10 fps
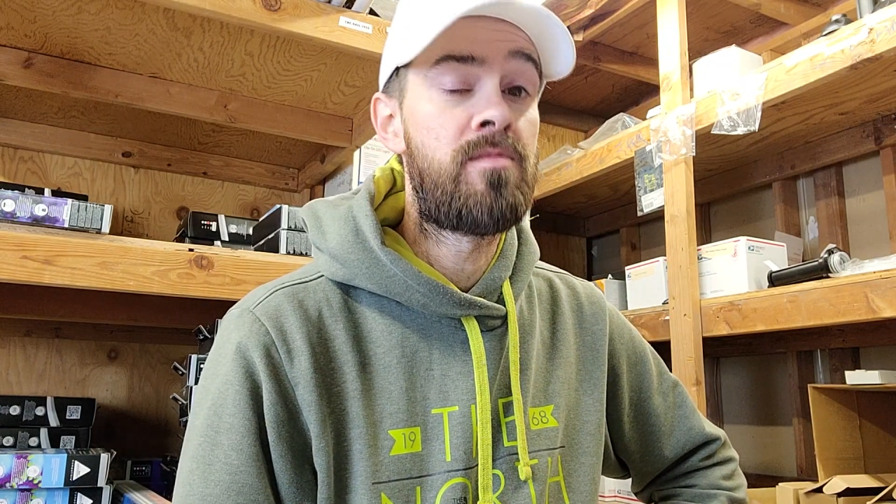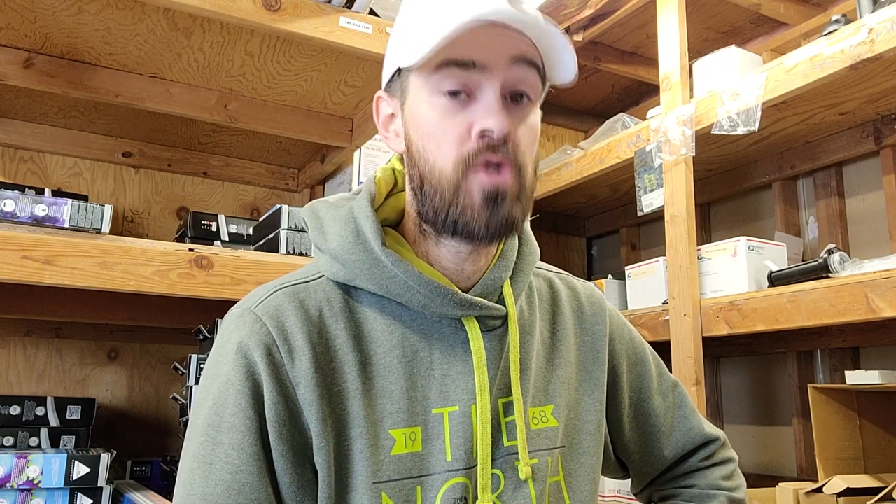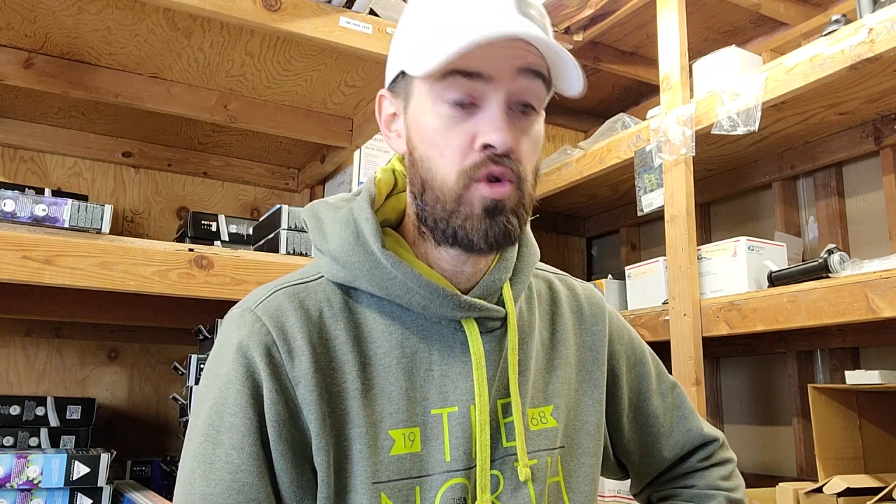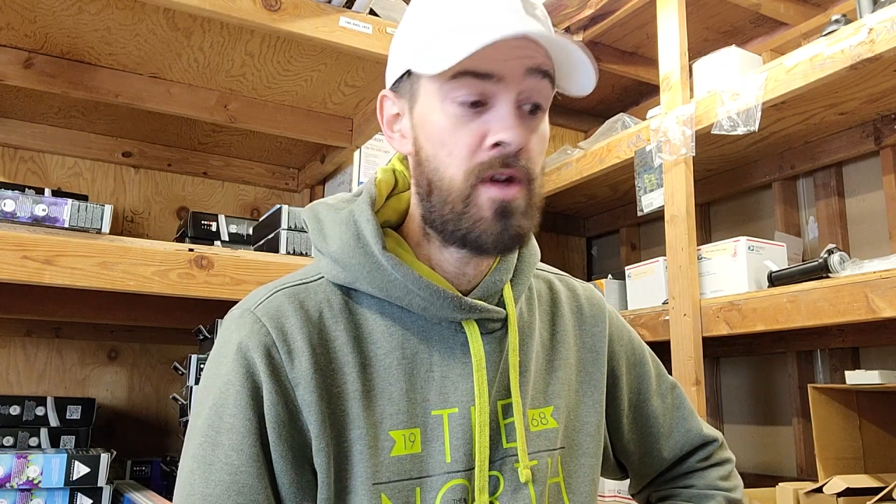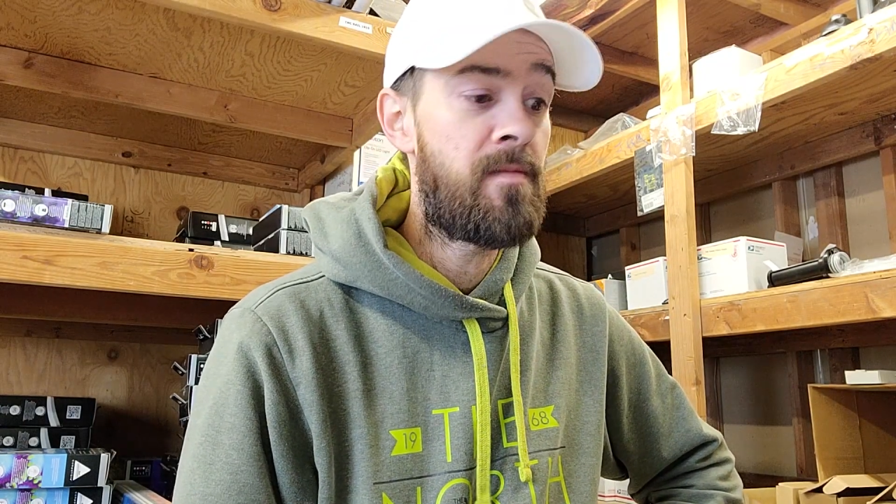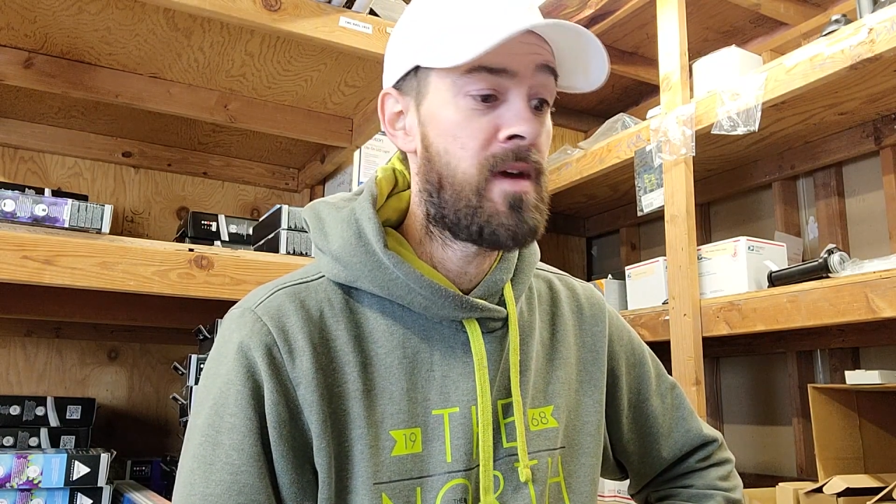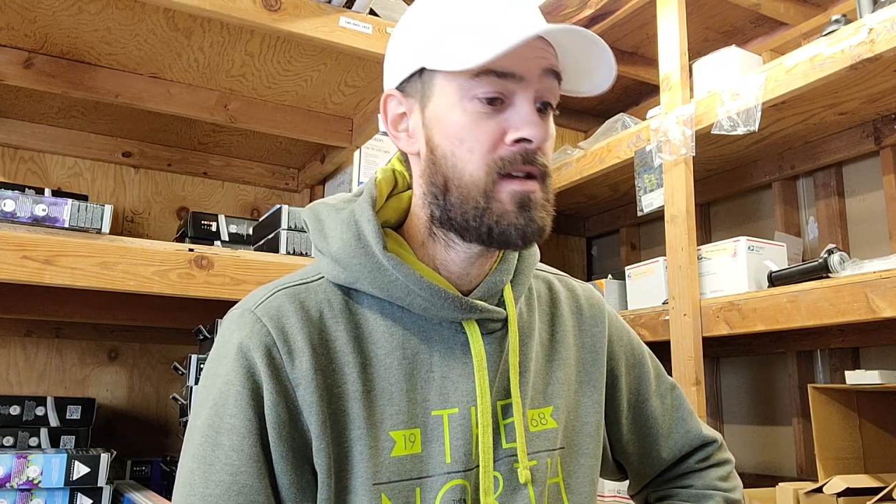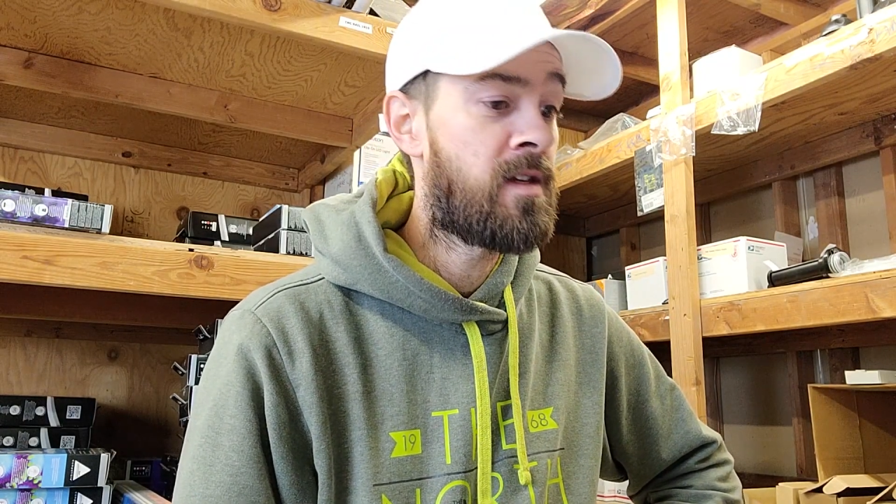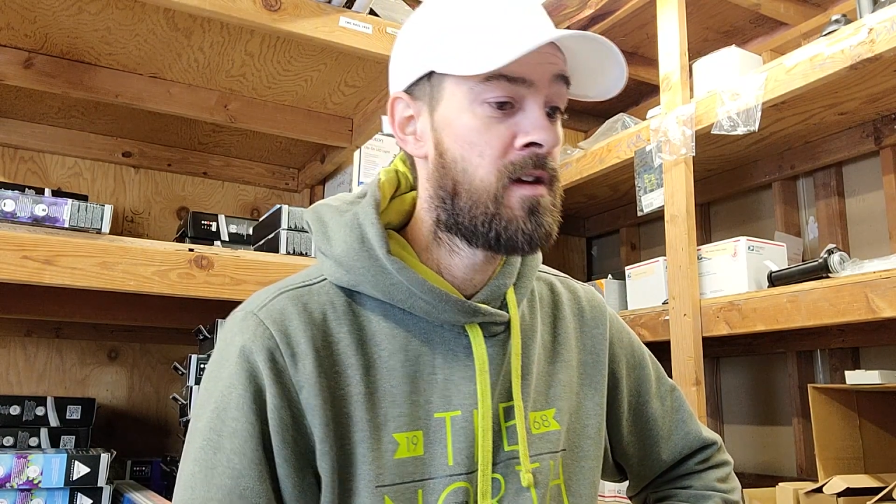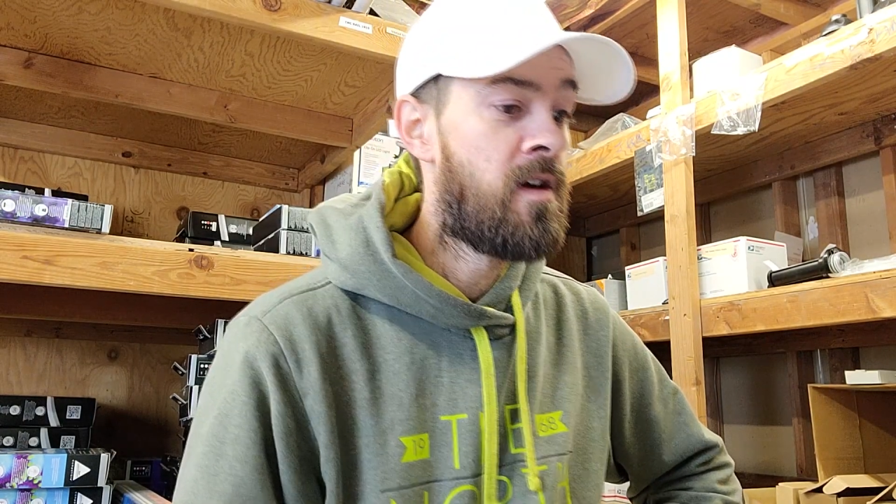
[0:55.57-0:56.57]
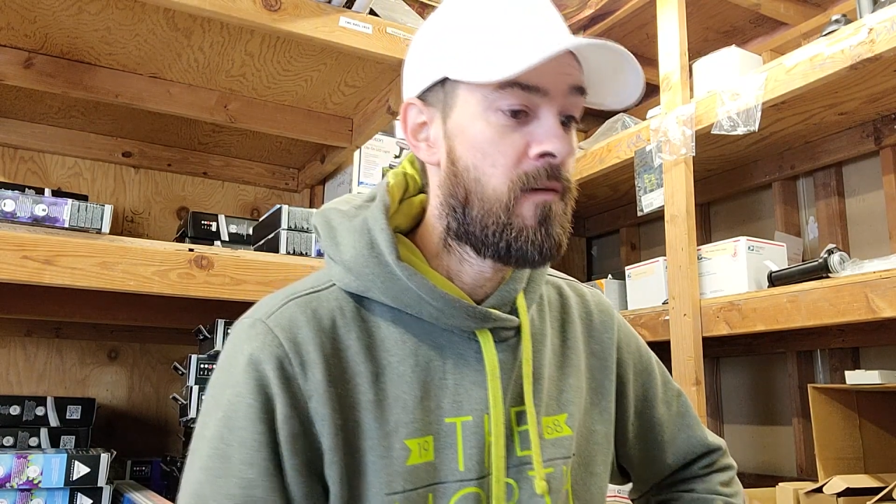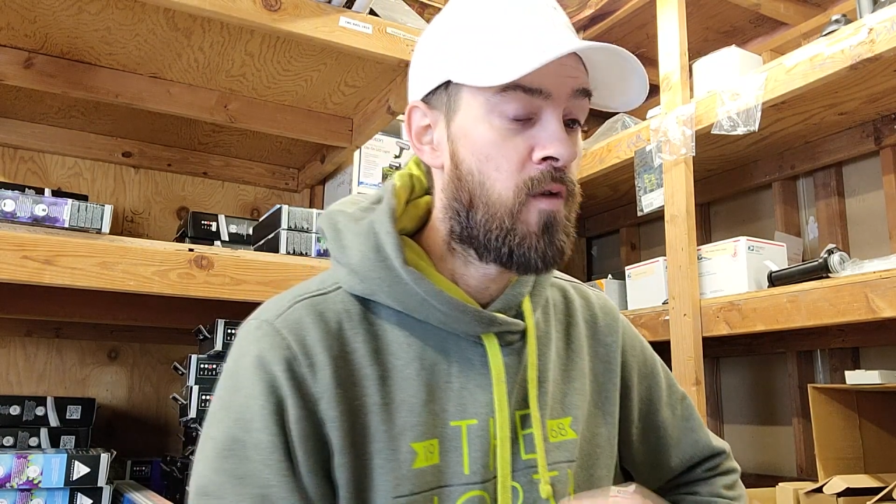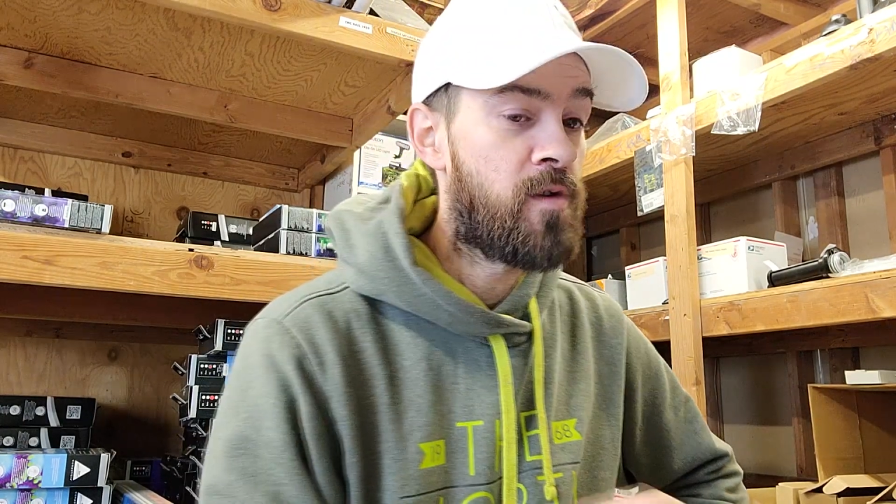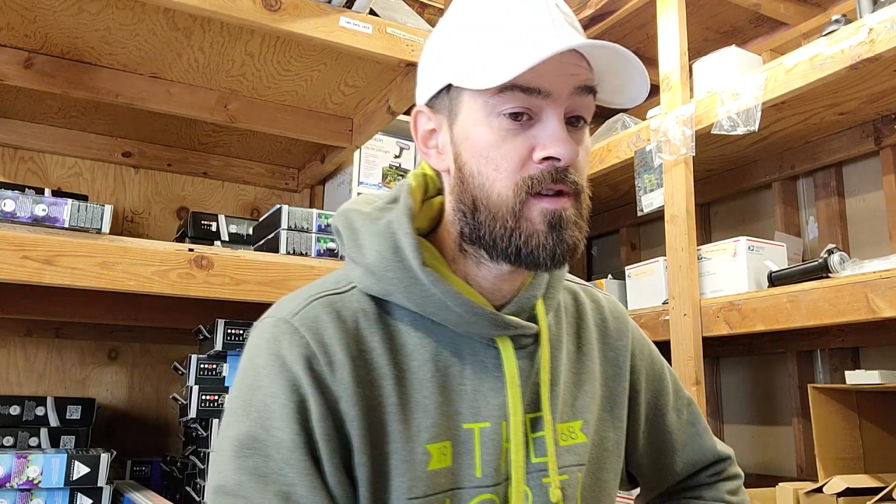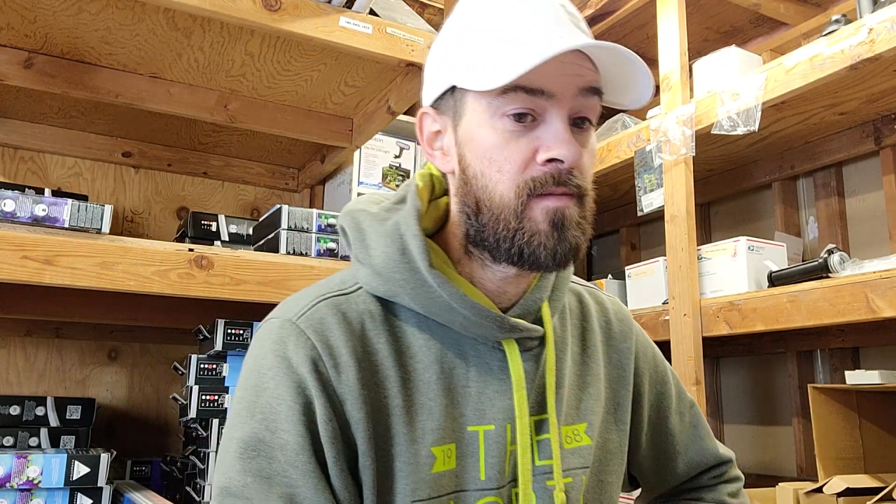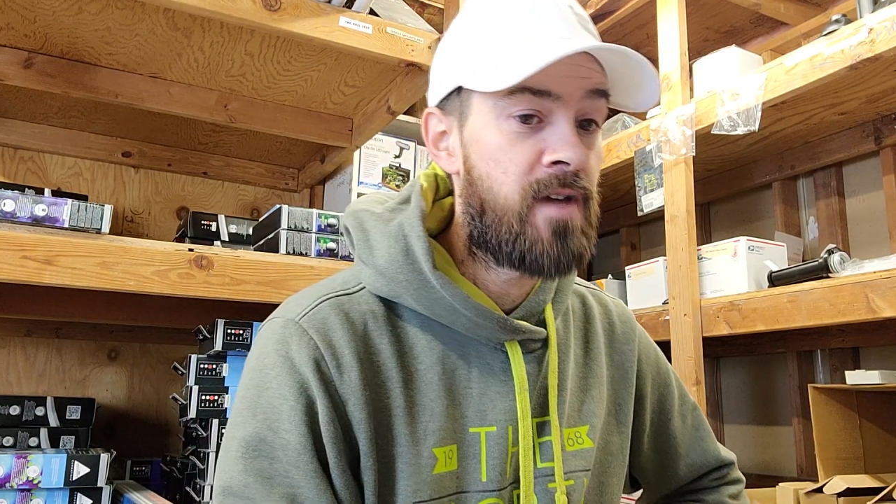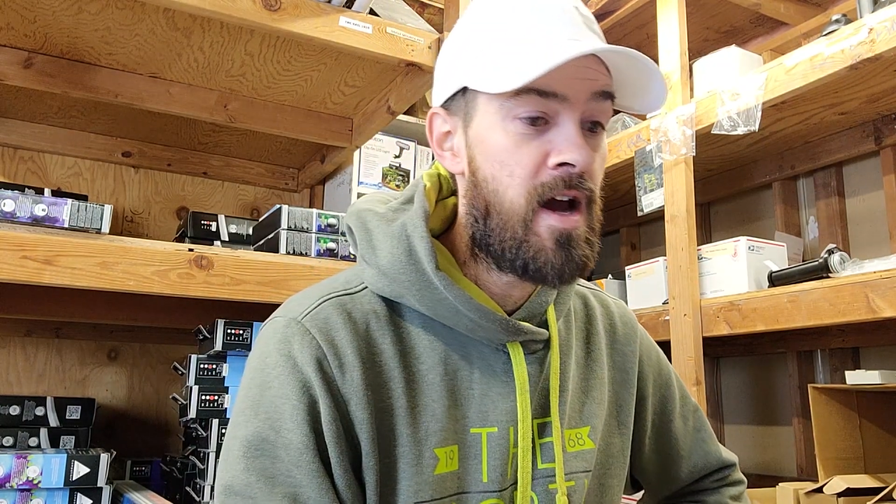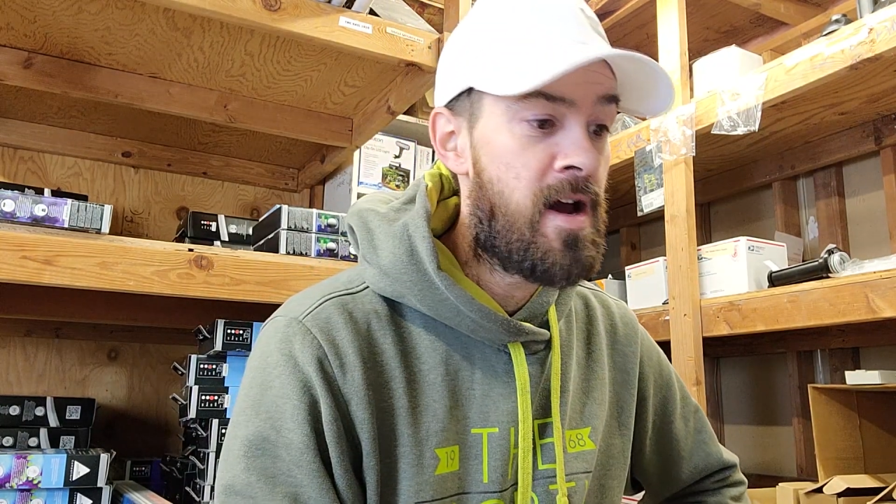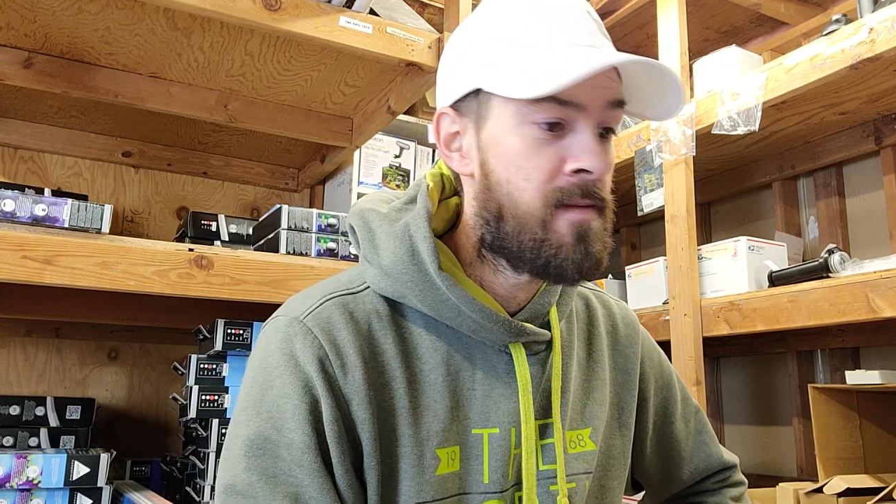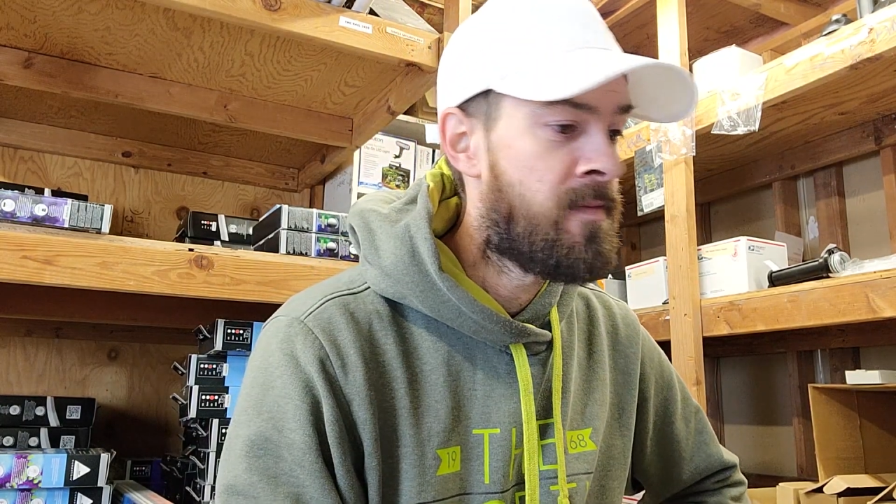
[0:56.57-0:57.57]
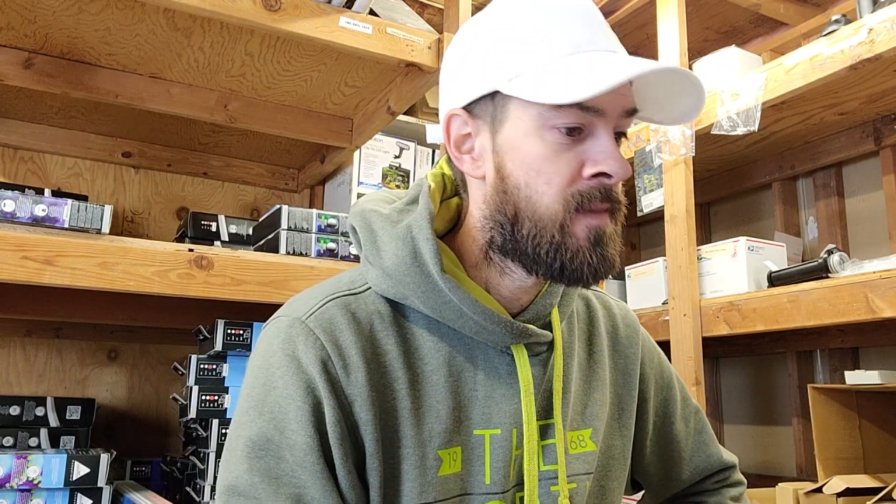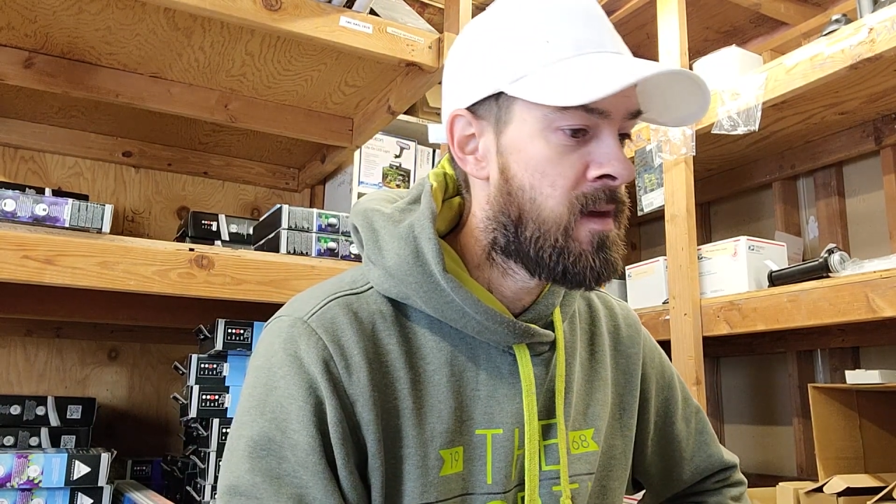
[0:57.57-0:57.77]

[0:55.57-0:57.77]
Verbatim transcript: treatment for some time.